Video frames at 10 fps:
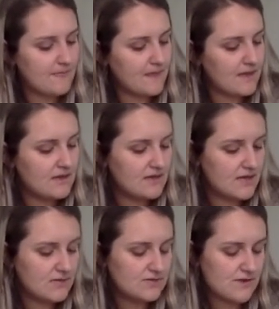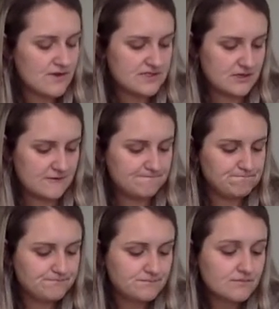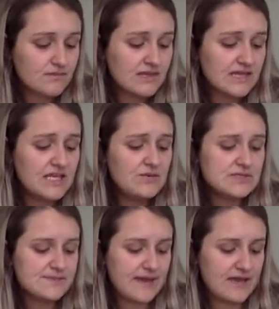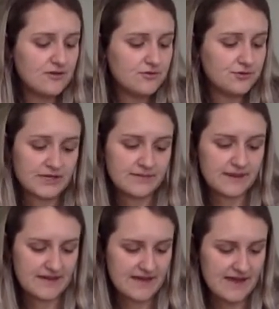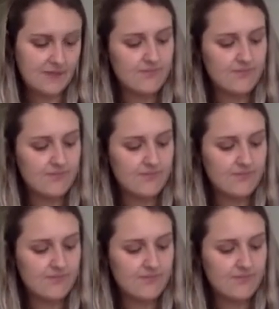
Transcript: and it was Ron's turn. He was pale green by now.